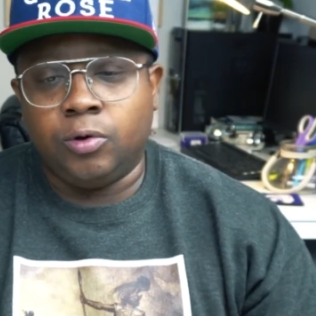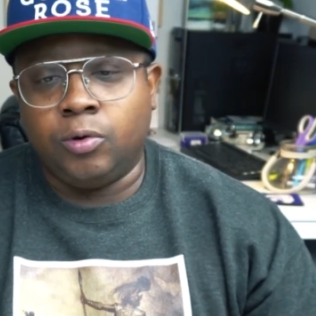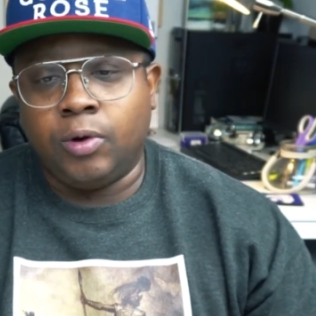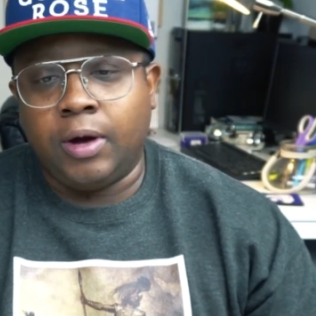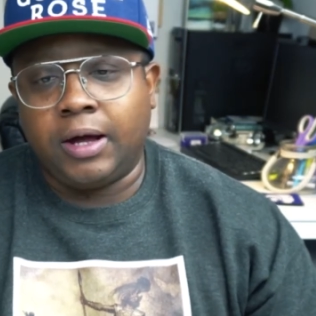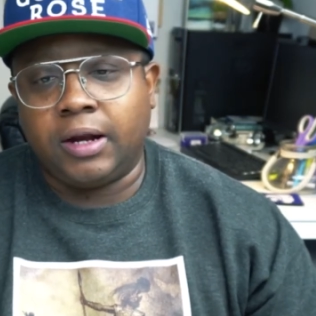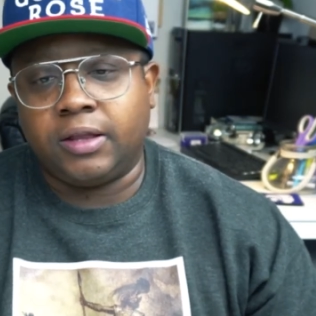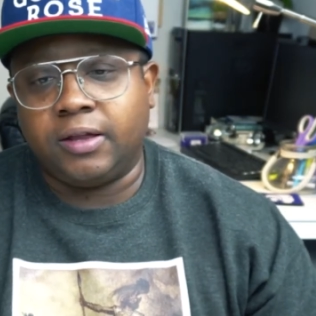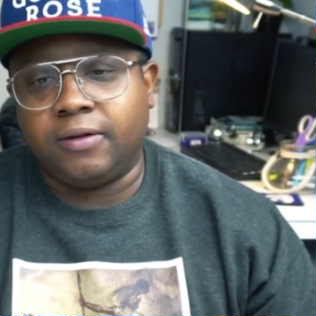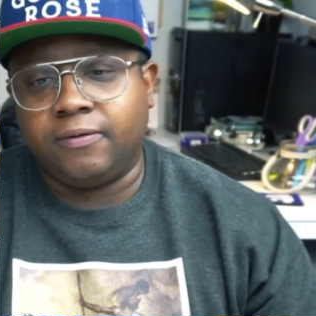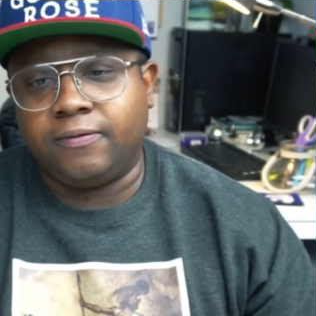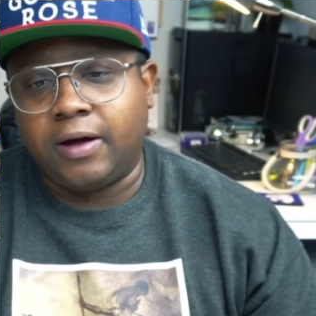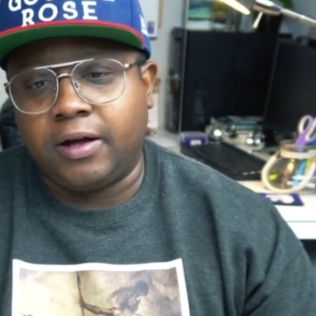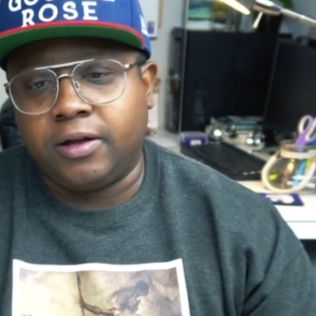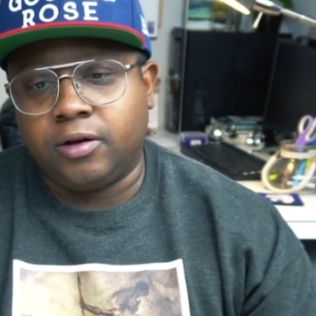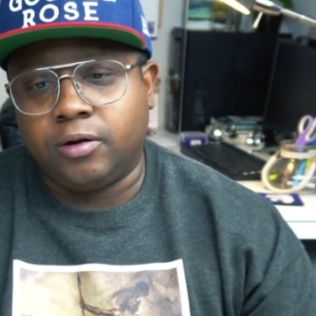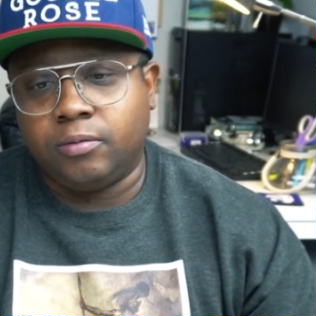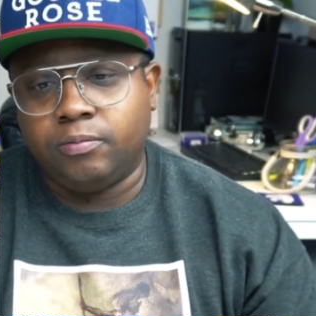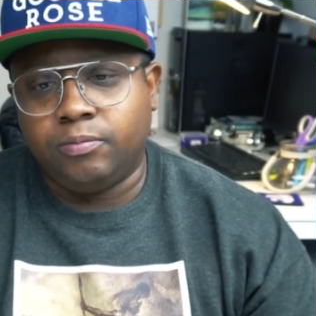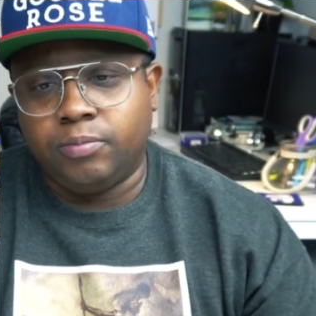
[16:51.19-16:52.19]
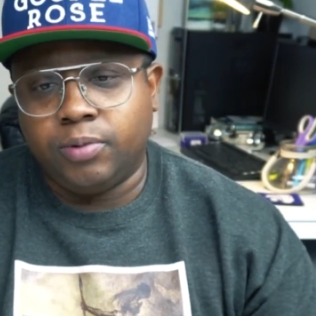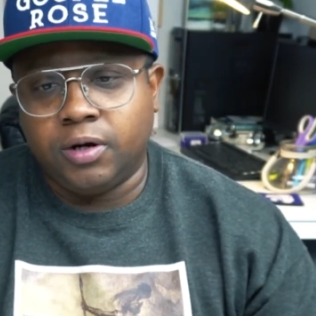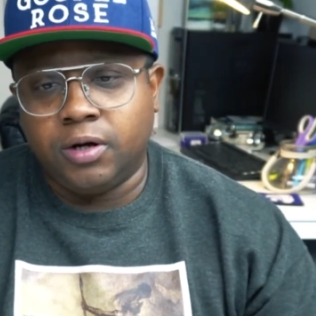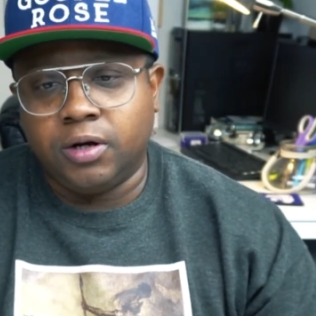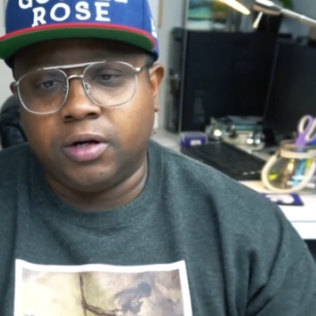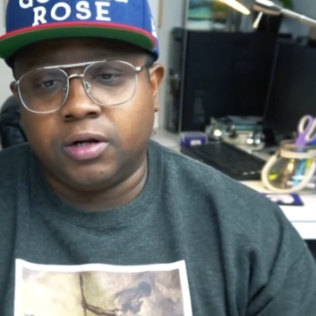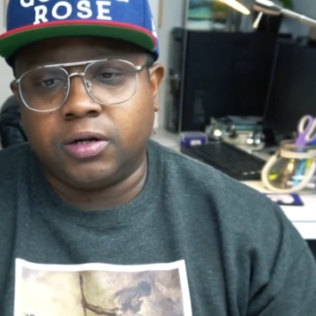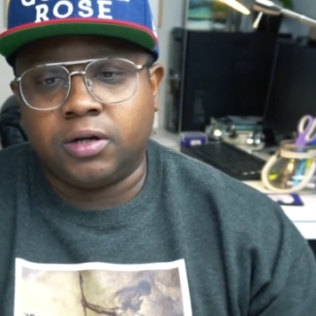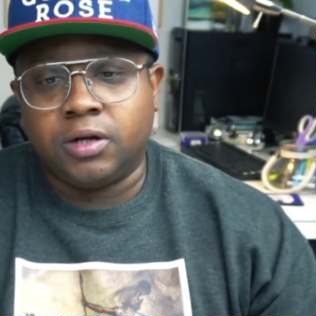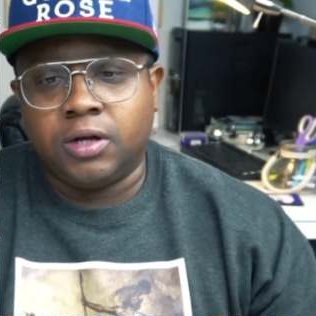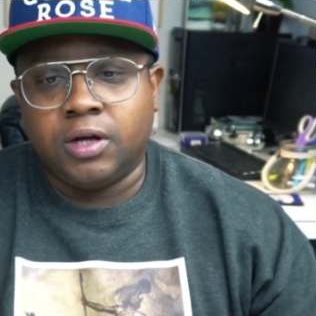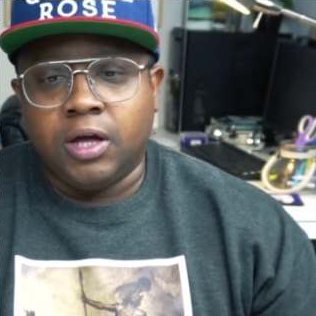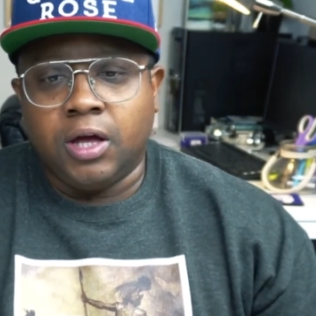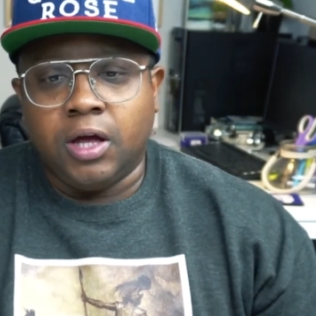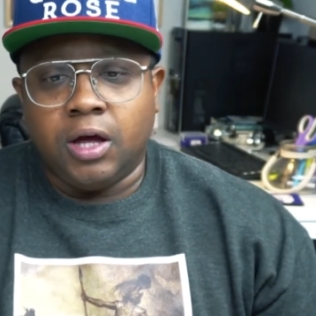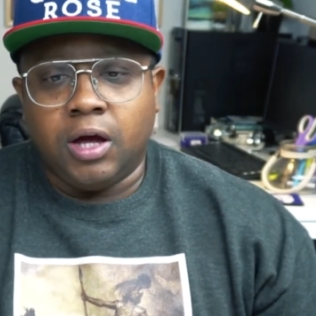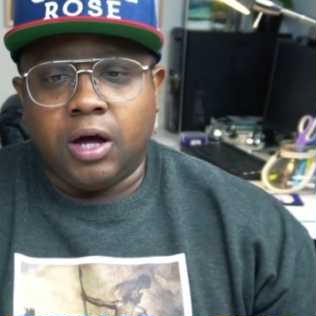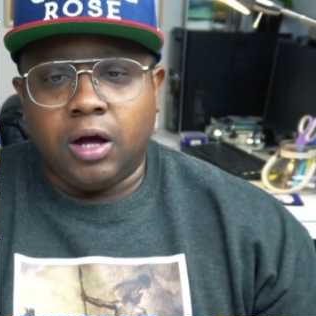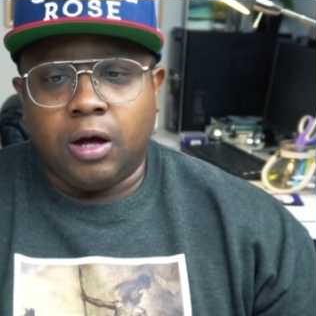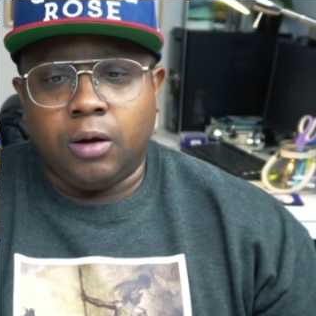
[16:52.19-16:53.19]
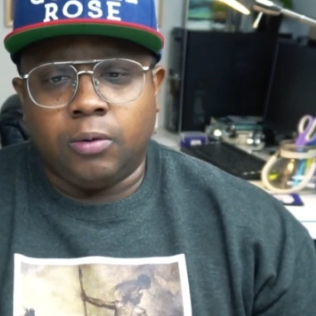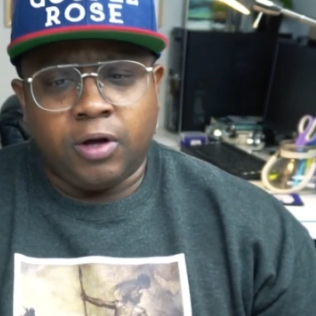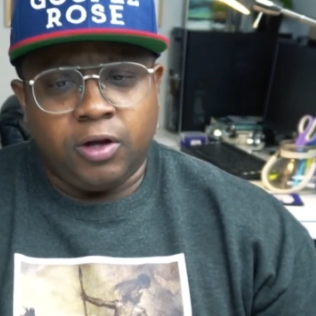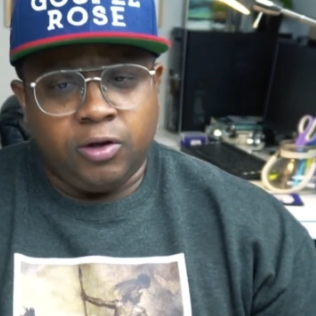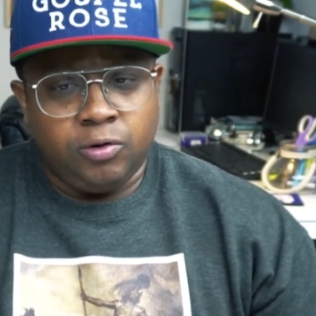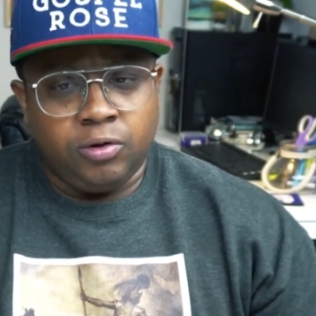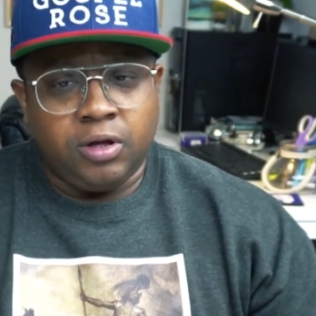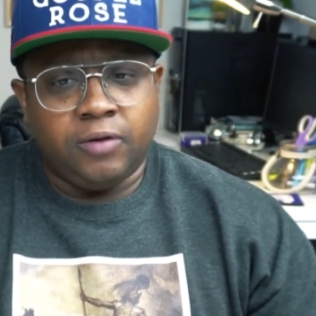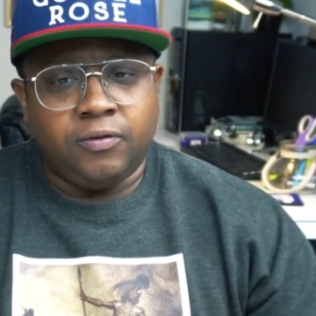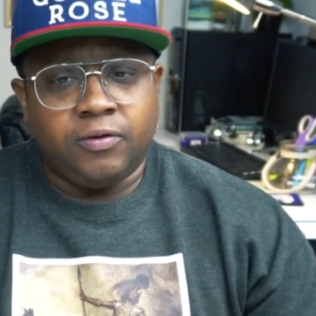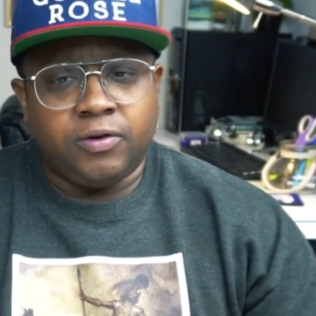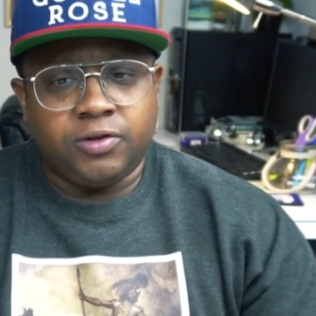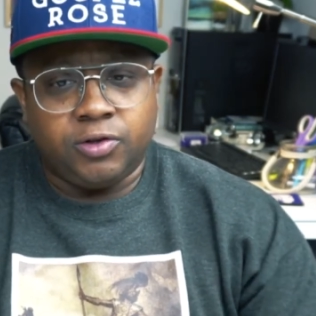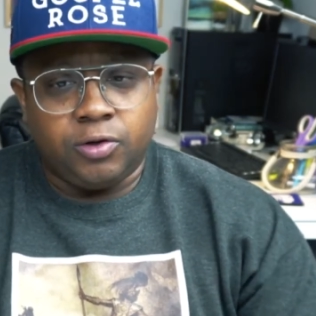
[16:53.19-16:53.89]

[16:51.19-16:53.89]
How do they find your book? Can you give us your